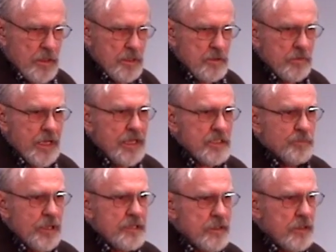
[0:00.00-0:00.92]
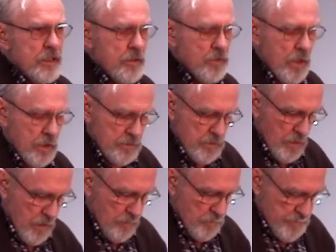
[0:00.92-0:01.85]
So that's basically what
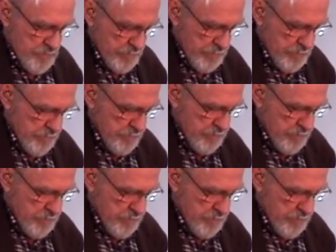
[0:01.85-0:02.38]
resilience